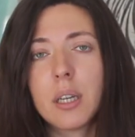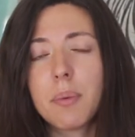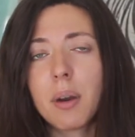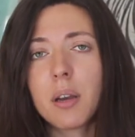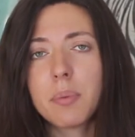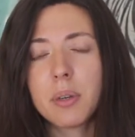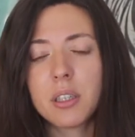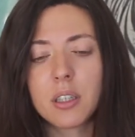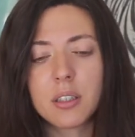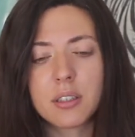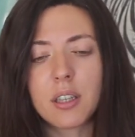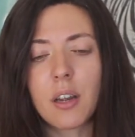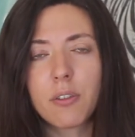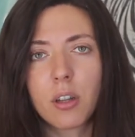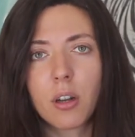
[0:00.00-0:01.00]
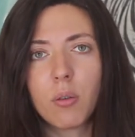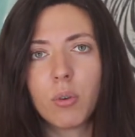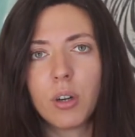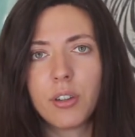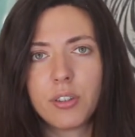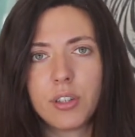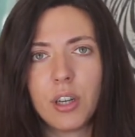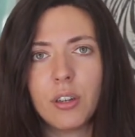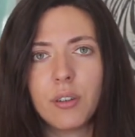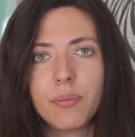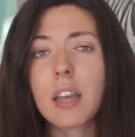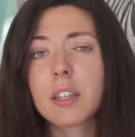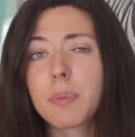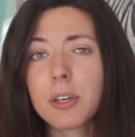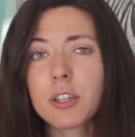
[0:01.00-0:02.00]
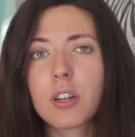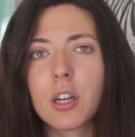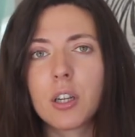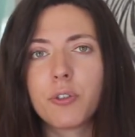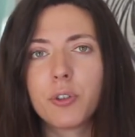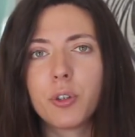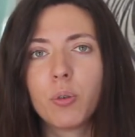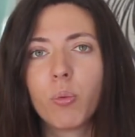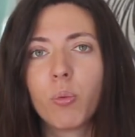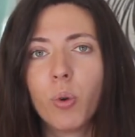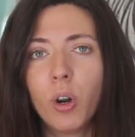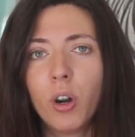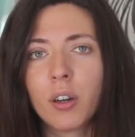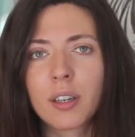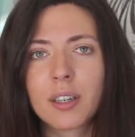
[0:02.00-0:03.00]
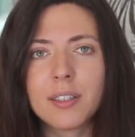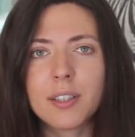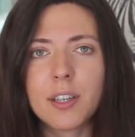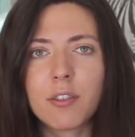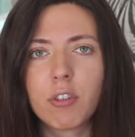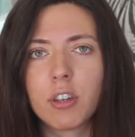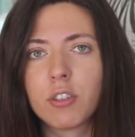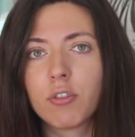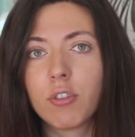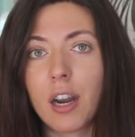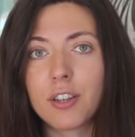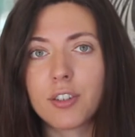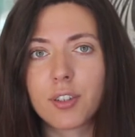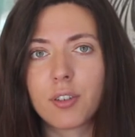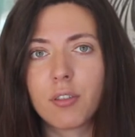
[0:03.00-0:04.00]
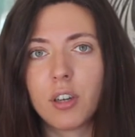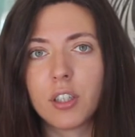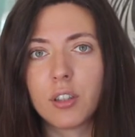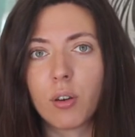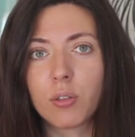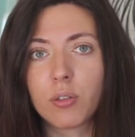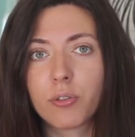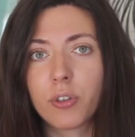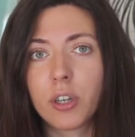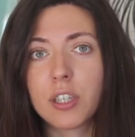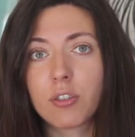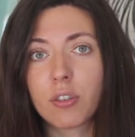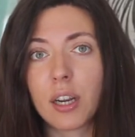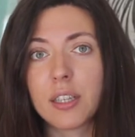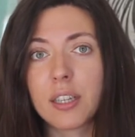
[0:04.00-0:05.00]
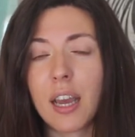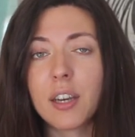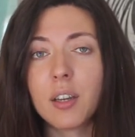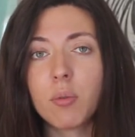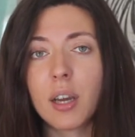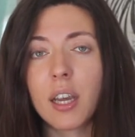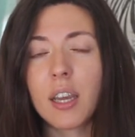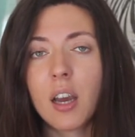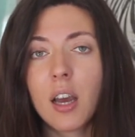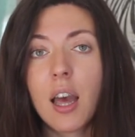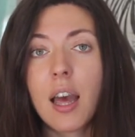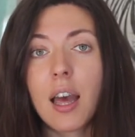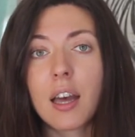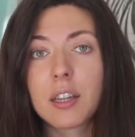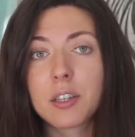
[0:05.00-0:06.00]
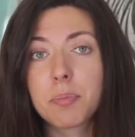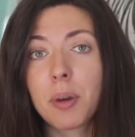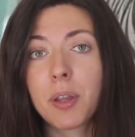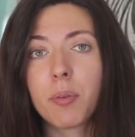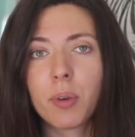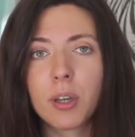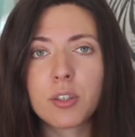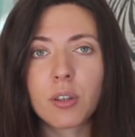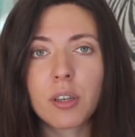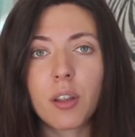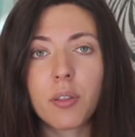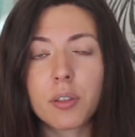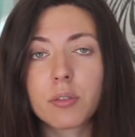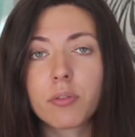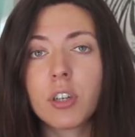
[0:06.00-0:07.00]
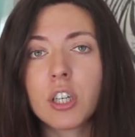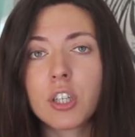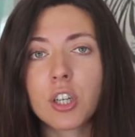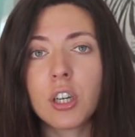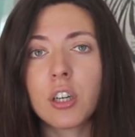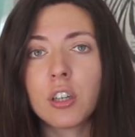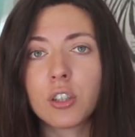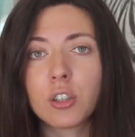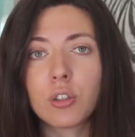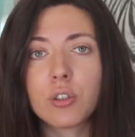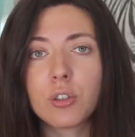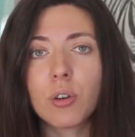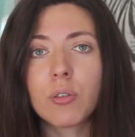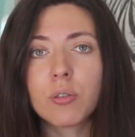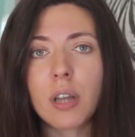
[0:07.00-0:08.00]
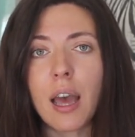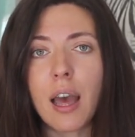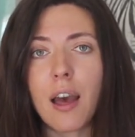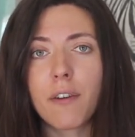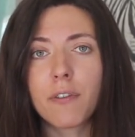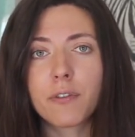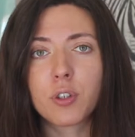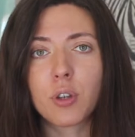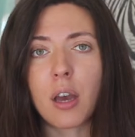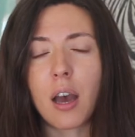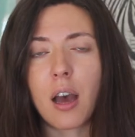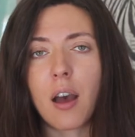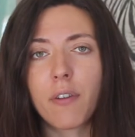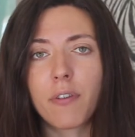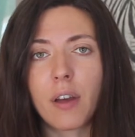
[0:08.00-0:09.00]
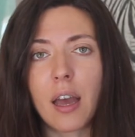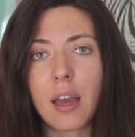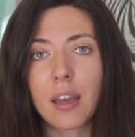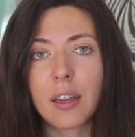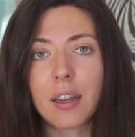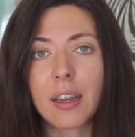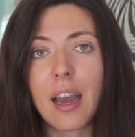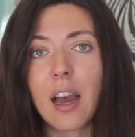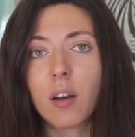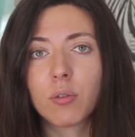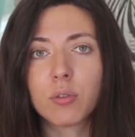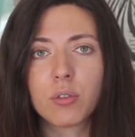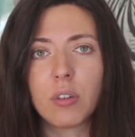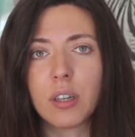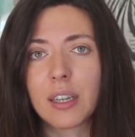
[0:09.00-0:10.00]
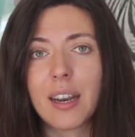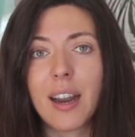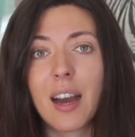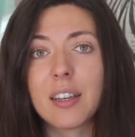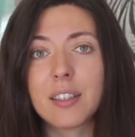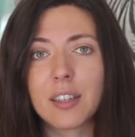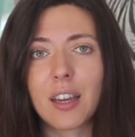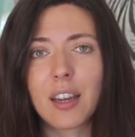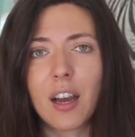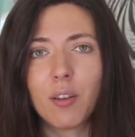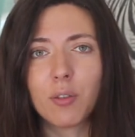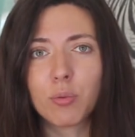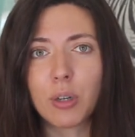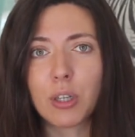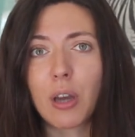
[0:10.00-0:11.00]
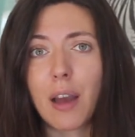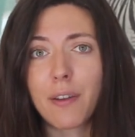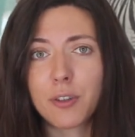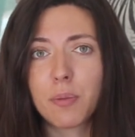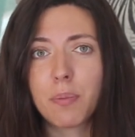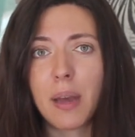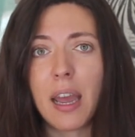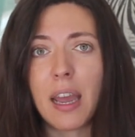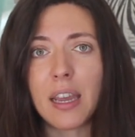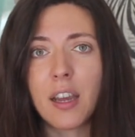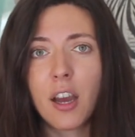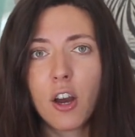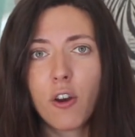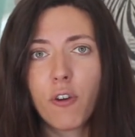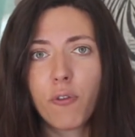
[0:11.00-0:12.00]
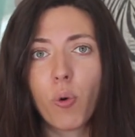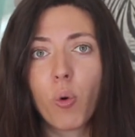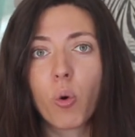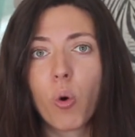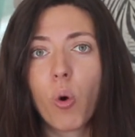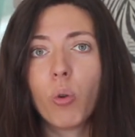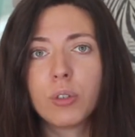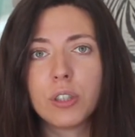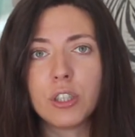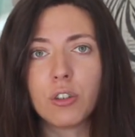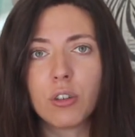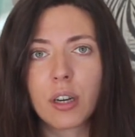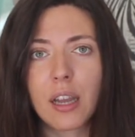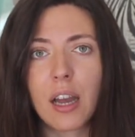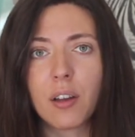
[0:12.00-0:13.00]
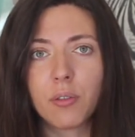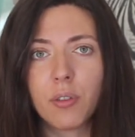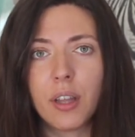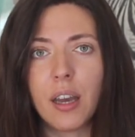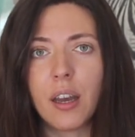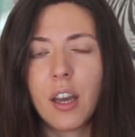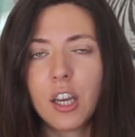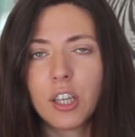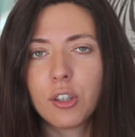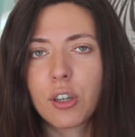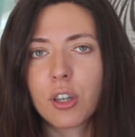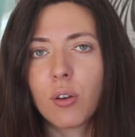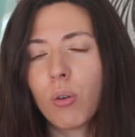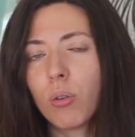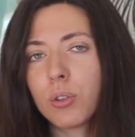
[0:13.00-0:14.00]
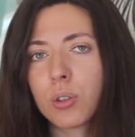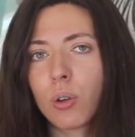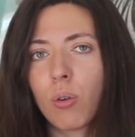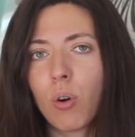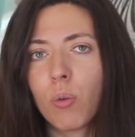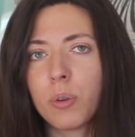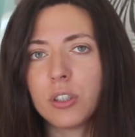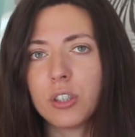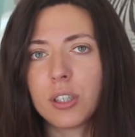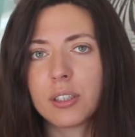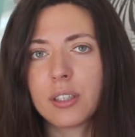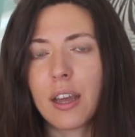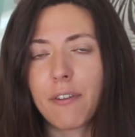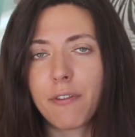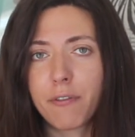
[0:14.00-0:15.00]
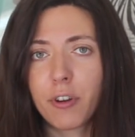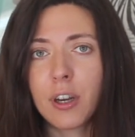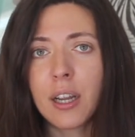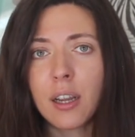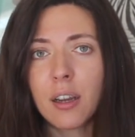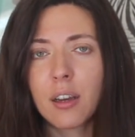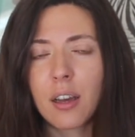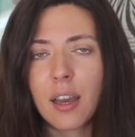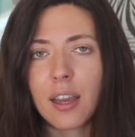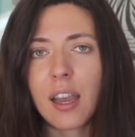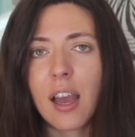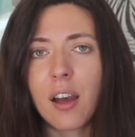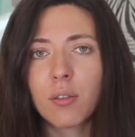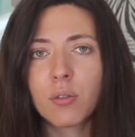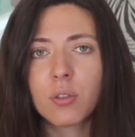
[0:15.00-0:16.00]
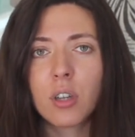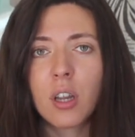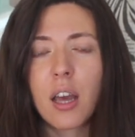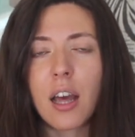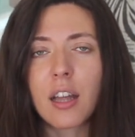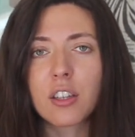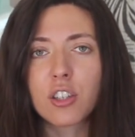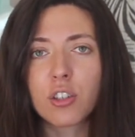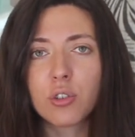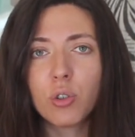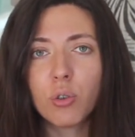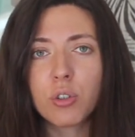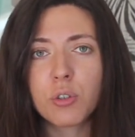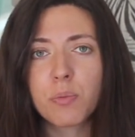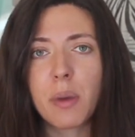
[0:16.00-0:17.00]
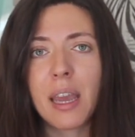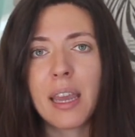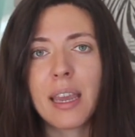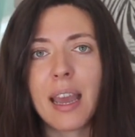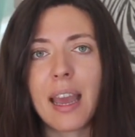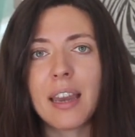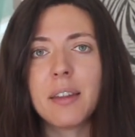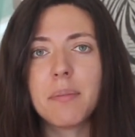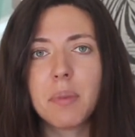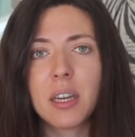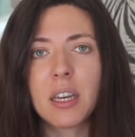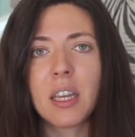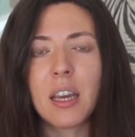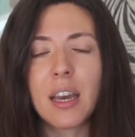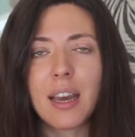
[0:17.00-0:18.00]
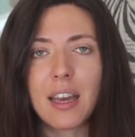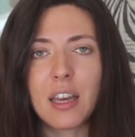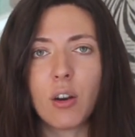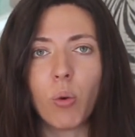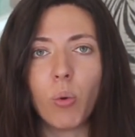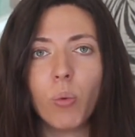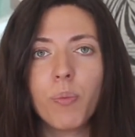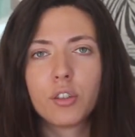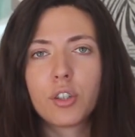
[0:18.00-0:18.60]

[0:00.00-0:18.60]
In my opinion, it's definitely worth doing, especially if you were considering registering on Freetrade anyway. And by the way, to get this free share, you don't have to have an account like an ISA account where you have to pay for holding your account there. You can also open just a free account and not pay any money at all.